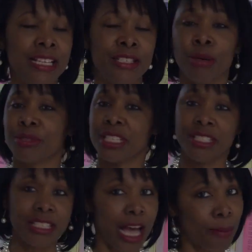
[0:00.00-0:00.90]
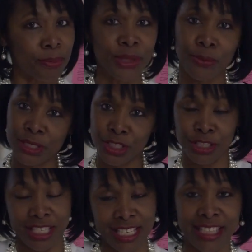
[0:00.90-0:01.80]
Don't just stop with what you
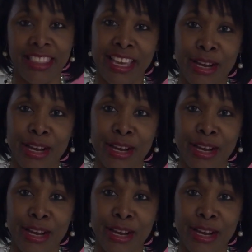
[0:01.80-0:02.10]
did there.